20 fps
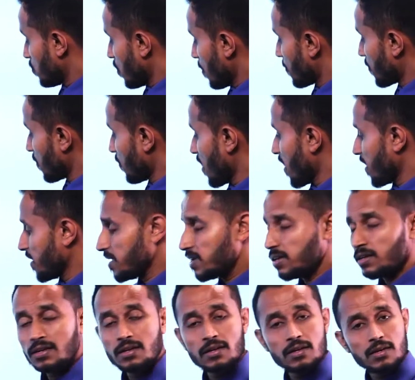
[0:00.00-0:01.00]
are providing
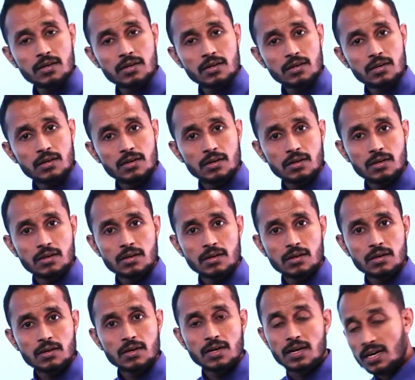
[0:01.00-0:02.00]

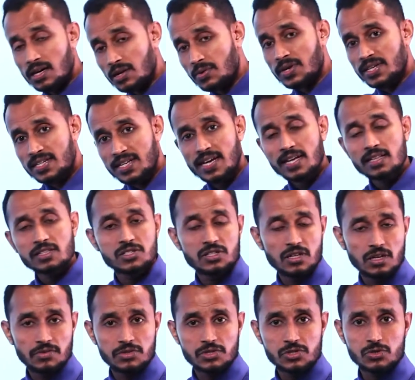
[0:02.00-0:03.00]
a retail
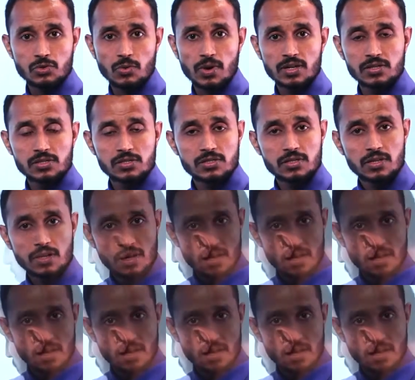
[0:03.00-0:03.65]
service to us.